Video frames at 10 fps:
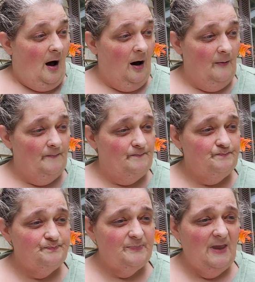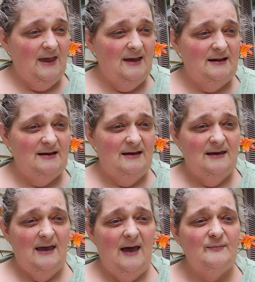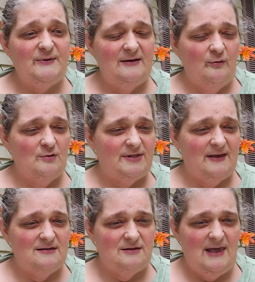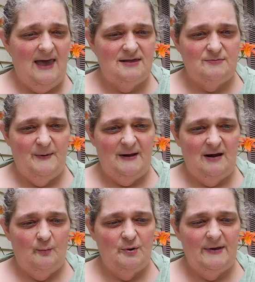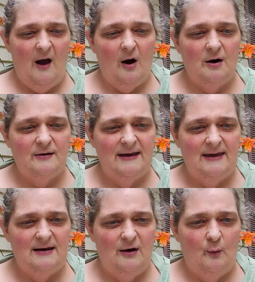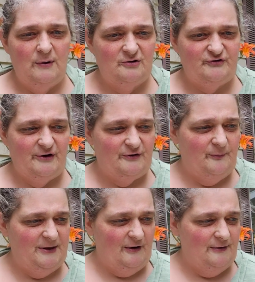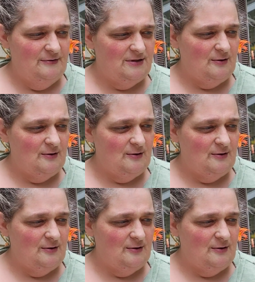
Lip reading: um and emptying those things has been really hard in a wheelchair to be done.